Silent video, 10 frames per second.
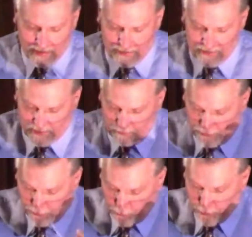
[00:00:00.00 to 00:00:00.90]
Some
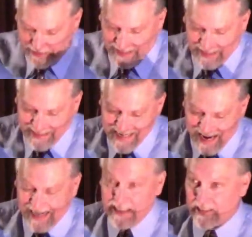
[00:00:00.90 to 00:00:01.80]
13
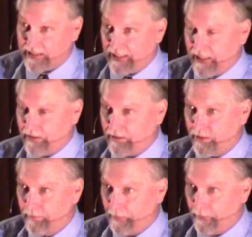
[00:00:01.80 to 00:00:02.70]

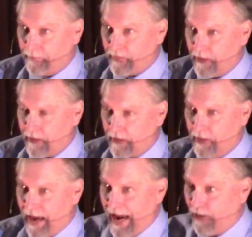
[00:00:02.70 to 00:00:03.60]
dynasties.
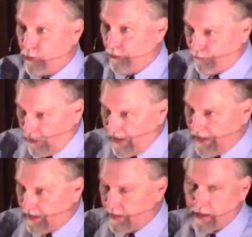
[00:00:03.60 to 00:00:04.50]
The annual
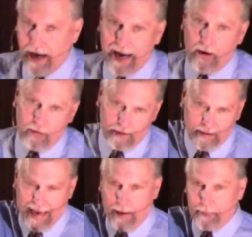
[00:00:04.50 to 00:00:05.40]
flooding of the Nile
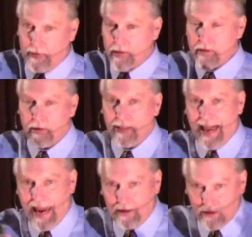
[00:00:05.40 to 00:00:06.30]
has happened. The
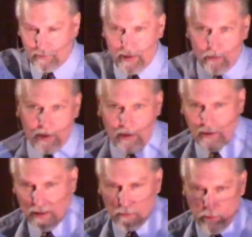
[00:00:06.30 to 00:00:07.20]
land has been
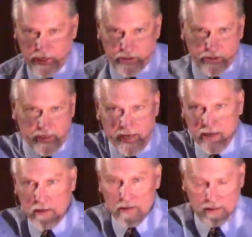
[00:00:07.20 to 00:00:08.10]
enriched.
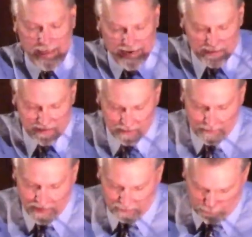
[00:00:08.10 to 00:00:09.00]
The land has
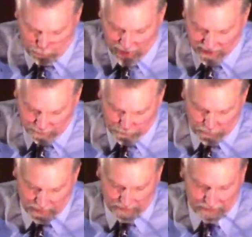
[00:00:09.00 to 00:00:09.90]
been
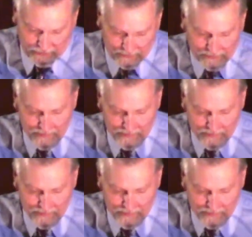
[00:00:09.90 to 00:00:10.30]
prosperous.